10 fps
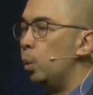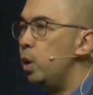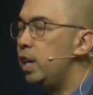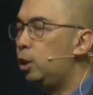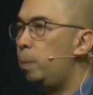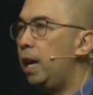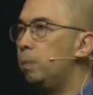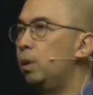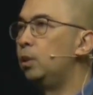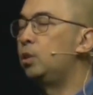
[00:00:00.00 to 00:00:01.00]
we need to be
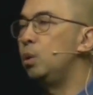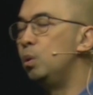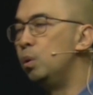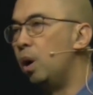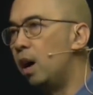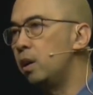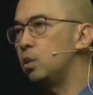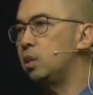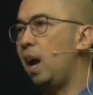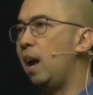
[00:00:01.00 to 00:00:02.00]
able to
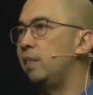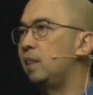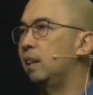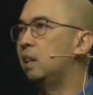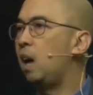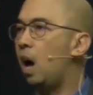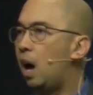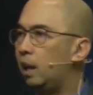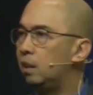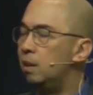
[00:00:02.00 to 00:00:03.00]
understand that
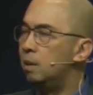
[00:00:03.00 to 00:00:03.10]
God